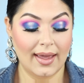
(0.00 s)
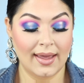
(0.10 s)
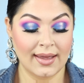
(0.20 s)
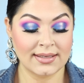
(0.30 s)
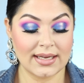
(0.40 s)

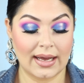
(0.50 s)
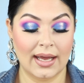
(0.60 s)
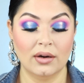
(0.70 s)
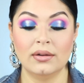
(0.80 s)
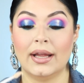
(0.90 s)
And I
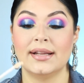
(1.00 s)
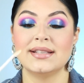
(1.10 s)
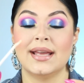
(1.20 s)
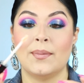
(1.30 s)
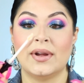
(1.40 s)
don't like
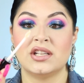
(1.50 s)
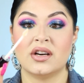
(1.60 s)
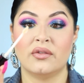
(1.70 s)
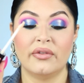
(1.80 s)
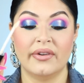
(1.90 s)
to get my
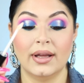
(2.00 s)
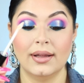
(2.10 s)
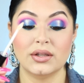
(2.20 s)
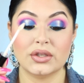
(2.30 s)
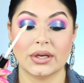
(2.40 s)
doe
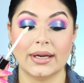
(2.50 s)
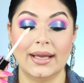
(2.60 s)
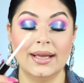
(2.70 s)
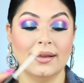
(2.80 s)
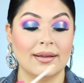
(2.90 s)
foot
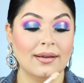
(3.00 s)
dirty,